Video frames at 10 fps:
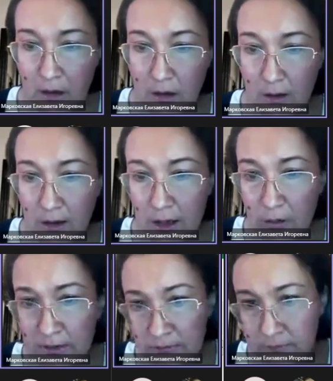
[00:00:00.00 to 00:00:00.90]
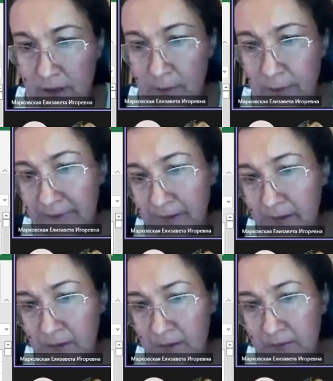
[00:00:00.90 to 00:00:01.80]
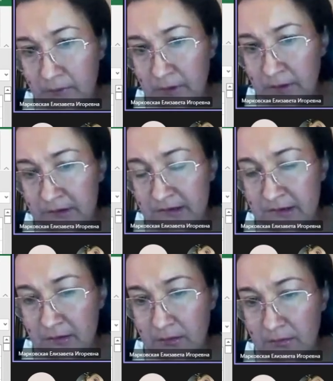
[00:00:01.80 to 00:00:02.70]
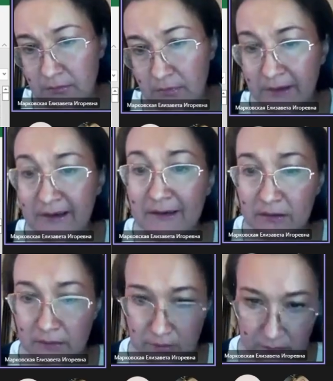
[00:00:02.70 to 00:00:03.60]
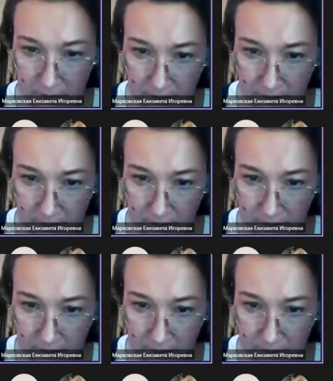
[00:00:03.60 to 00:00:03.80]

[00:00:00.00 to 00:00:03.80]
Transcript: our company has had in